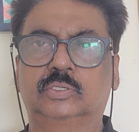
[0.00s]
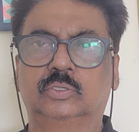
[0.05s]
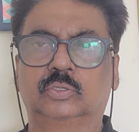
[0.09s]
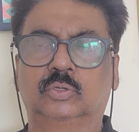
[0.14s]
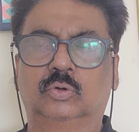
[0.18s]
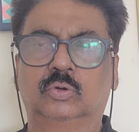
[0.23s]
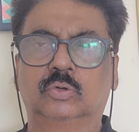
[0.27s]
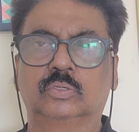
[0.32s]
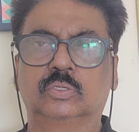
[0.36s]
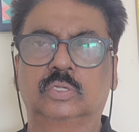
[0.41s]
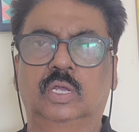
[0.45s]

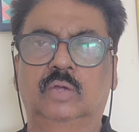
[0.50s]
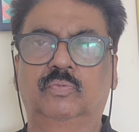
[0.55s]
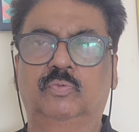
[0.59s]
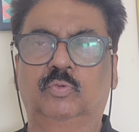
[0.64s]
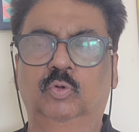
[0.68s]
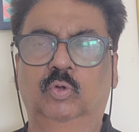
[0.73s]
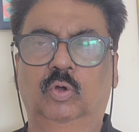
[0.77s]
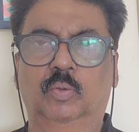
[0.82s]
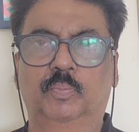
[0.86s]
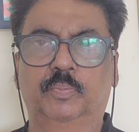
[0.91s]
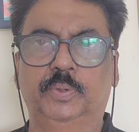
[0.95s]
those have
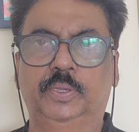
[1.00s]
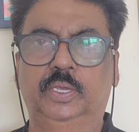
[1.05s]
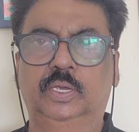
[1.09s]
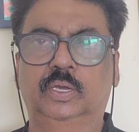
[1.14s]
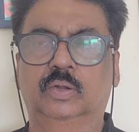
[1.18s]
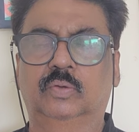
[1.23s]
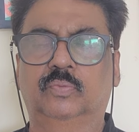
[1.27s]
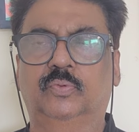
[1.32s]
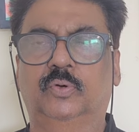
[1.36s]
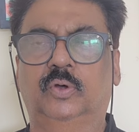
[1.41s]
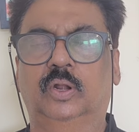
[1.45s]
to
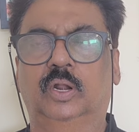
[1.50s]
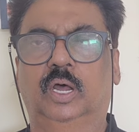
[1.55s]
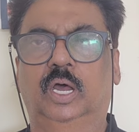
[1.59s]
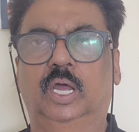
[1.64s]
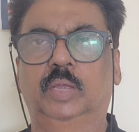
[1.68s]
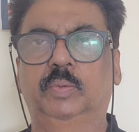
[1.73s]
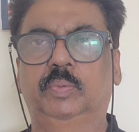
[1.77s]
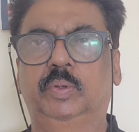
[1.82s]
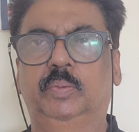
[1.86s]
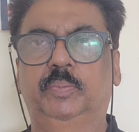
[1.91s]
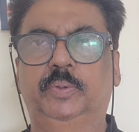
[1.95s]
appear for
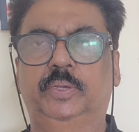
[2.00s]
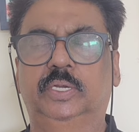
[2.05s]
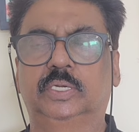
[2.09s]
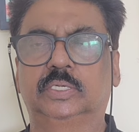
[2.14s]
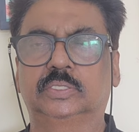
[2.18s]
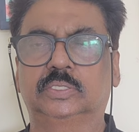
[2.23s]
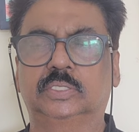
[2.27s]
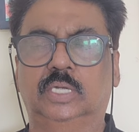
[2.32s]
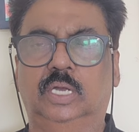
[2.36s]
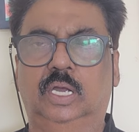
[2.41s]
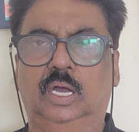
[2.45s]

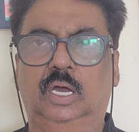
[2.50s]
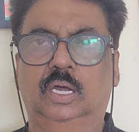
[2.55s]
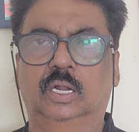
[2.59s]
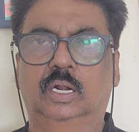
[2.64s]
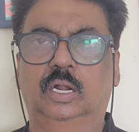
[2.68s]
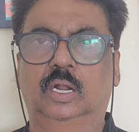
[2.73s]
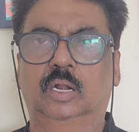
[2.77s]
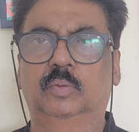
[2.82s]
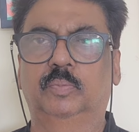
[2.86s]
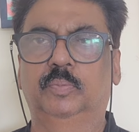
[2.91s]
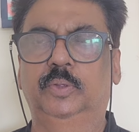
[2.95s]
IBPS
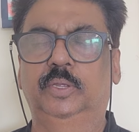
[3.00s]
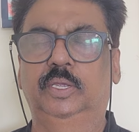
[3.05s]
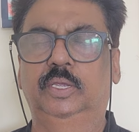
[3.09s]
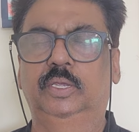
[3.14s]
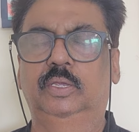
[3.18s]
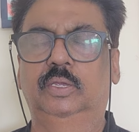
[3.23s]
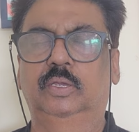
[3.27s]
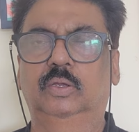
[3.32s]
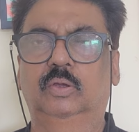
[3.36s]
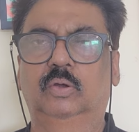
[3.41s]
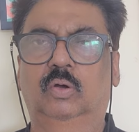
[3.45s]

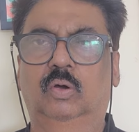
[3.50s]
RRB